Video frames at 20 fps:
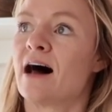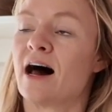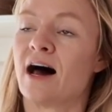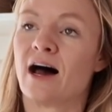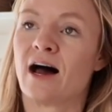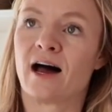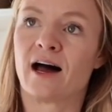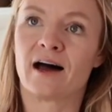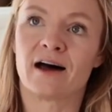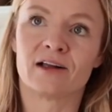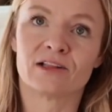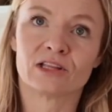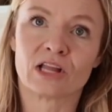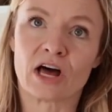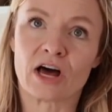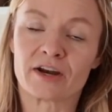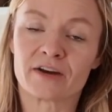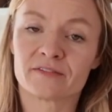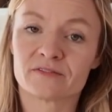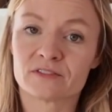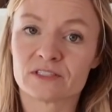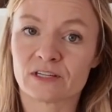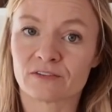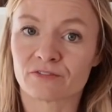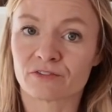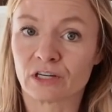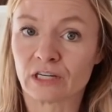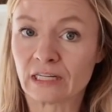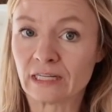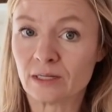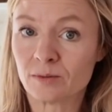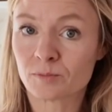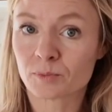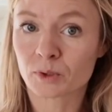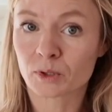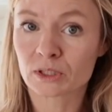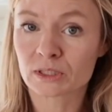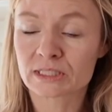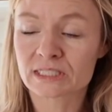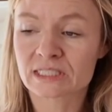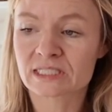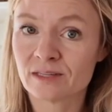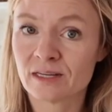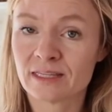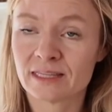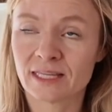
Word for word: a lot of different inputs.